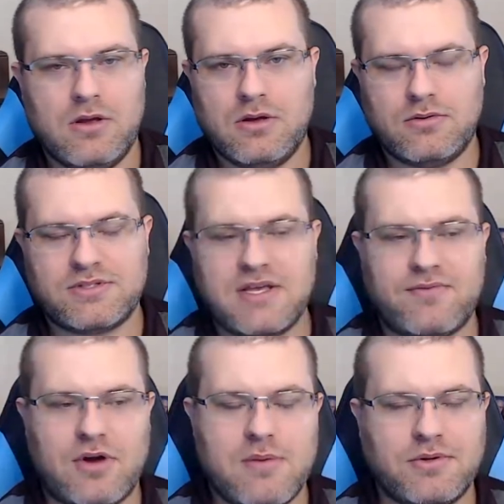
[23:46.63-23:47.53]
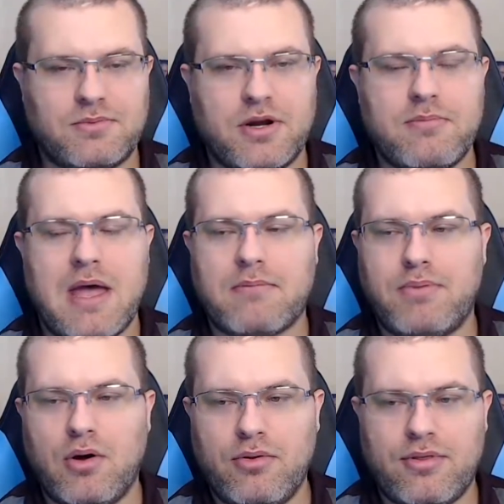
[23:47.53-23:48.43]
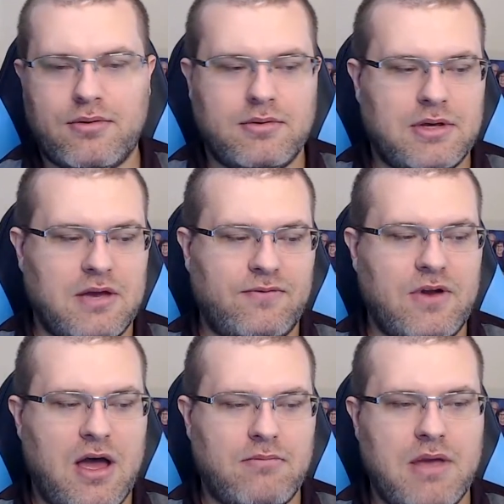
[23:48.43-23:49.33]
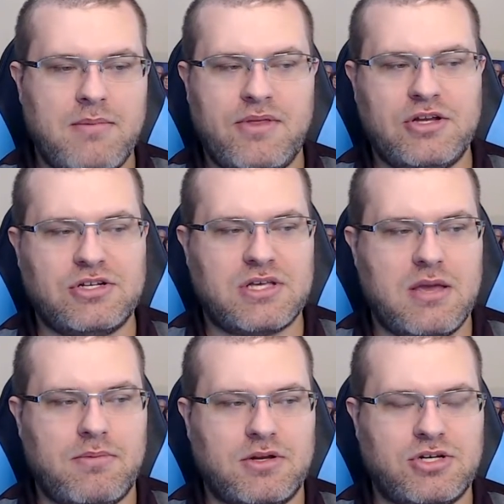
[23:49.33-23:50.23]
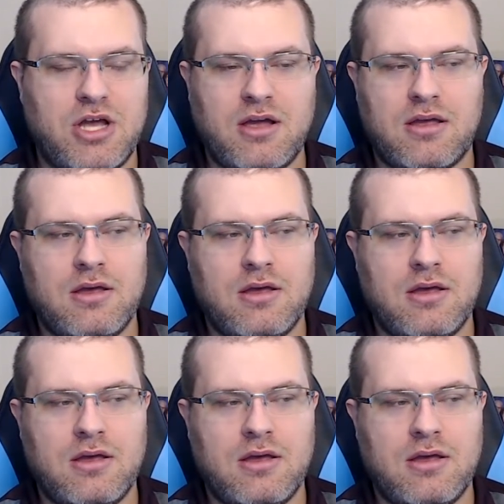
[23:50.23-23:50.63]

We'll see if they're able to bring back both. If not, maybe they just keep Tkachuk.